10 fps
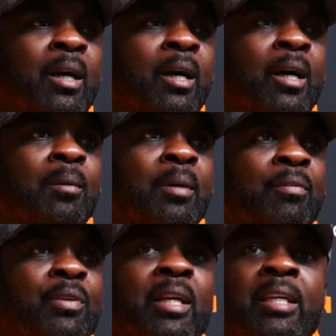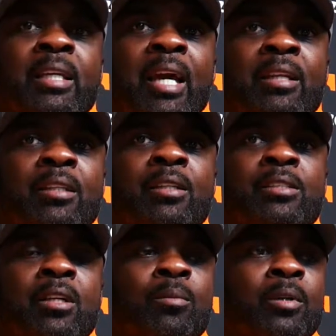I feel like he had a good
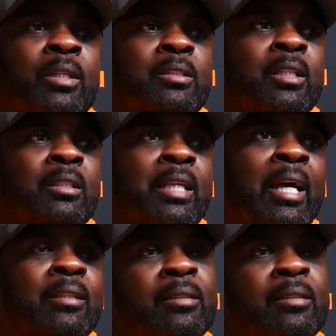summer and has done that,